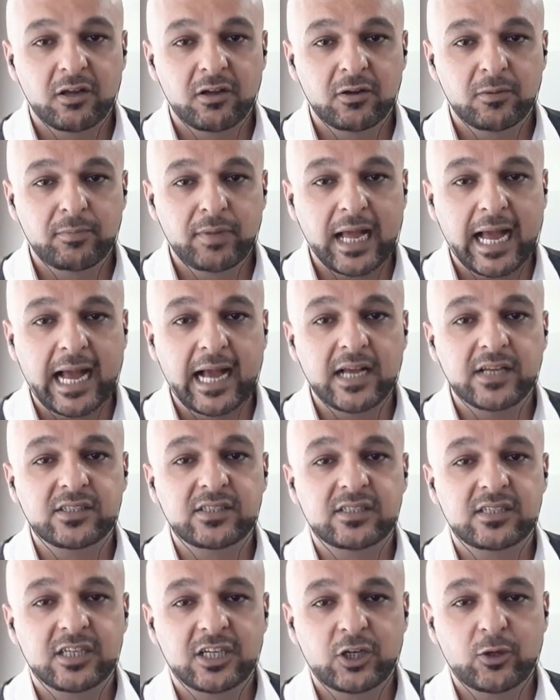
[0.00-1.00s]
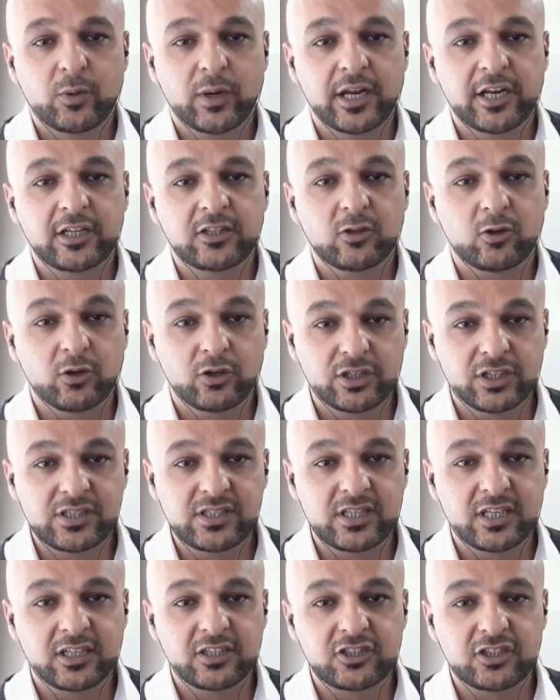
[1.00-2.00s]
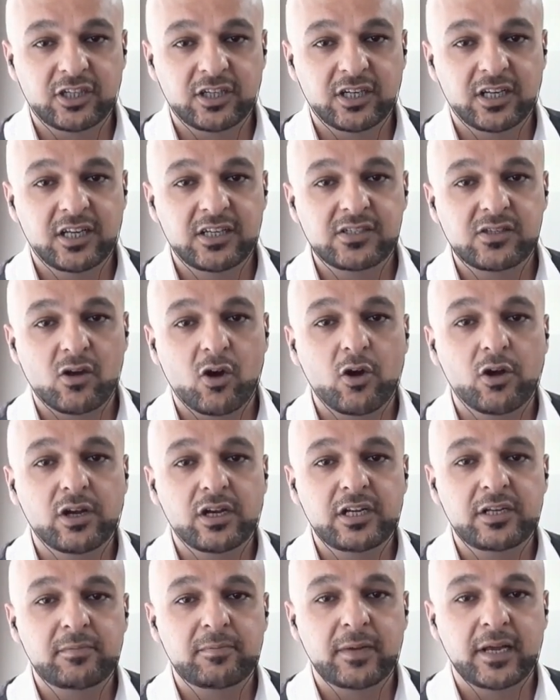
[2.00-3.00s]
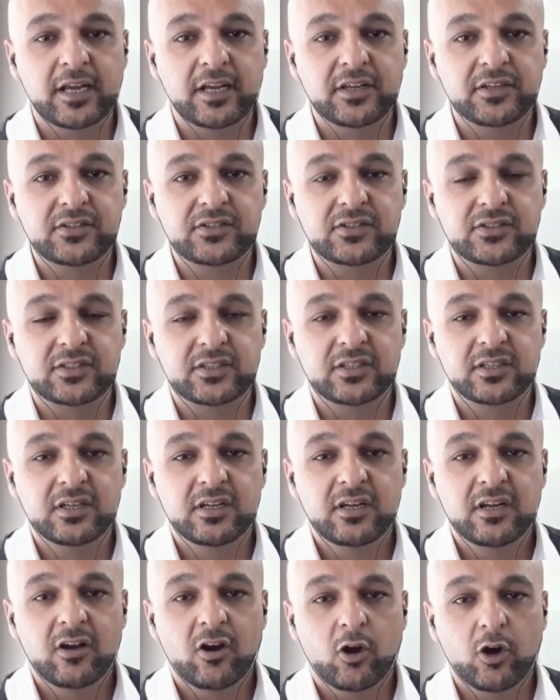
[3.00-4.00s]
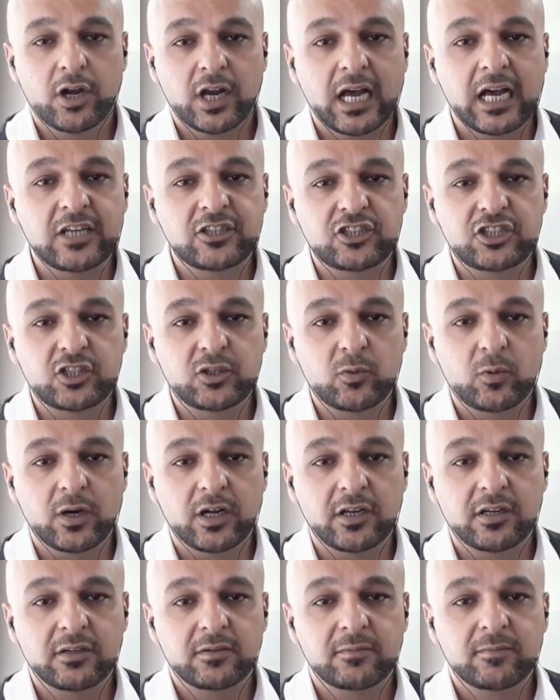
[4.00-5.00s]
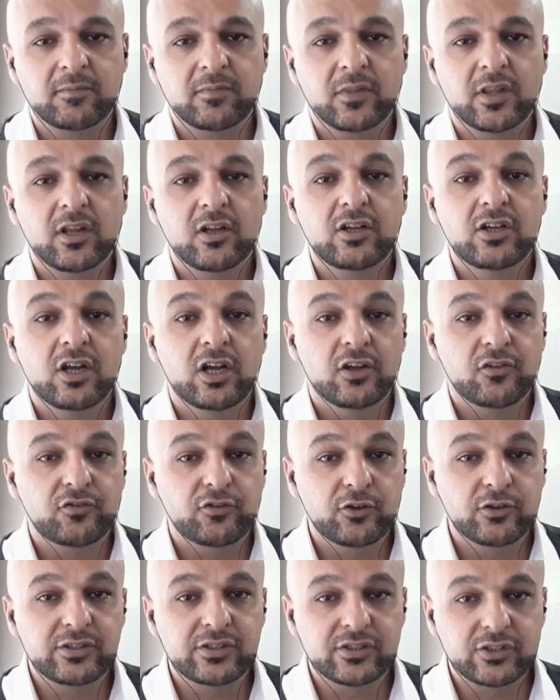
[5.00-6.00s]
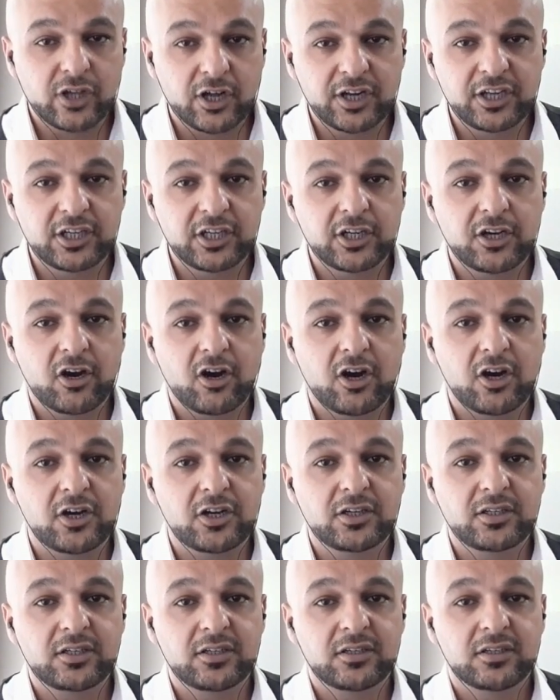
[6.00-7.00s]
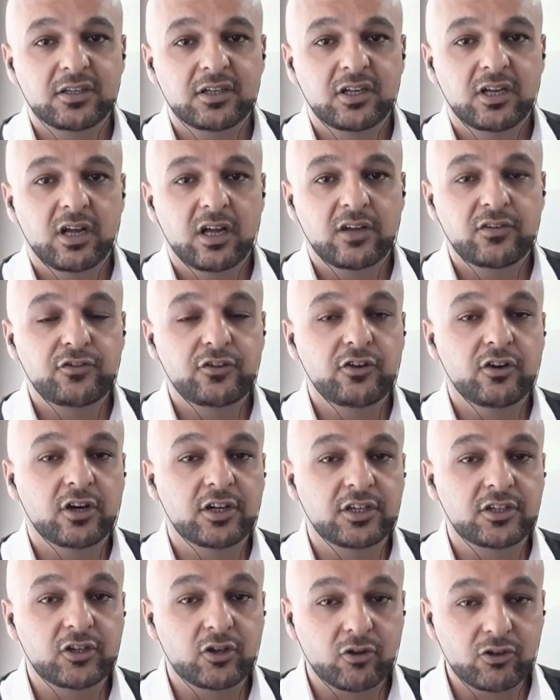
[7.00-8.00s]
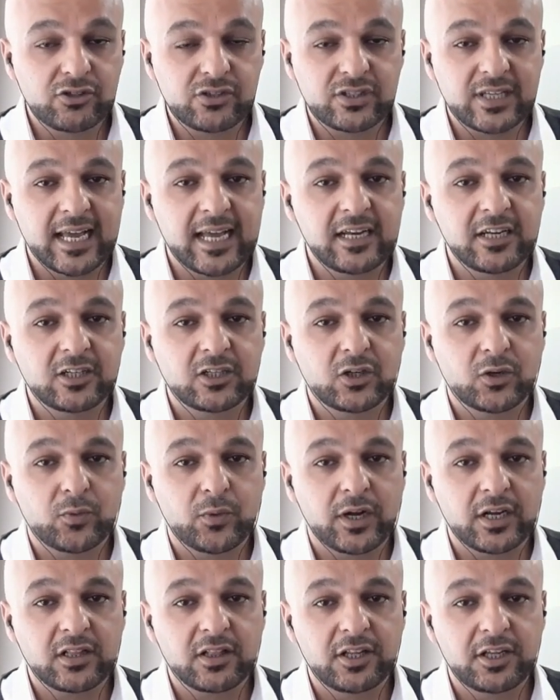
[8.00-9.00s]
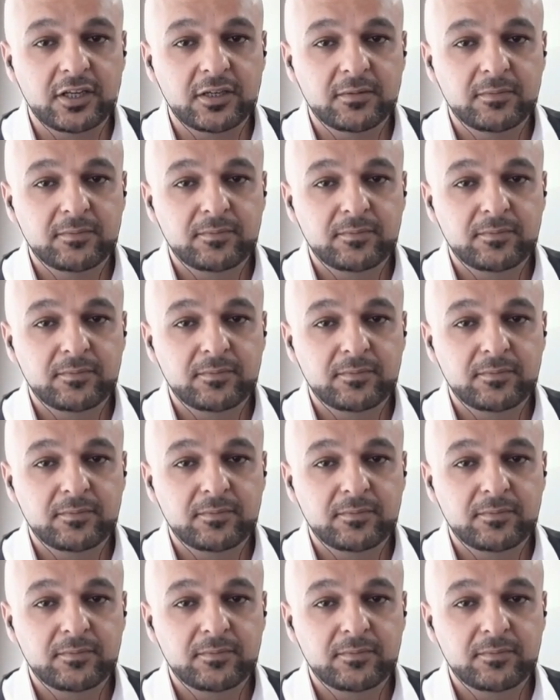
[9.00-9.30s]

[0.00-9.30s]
pass, credit, or distinction is only based on IG1. If you study it hard, if you understand it correctly,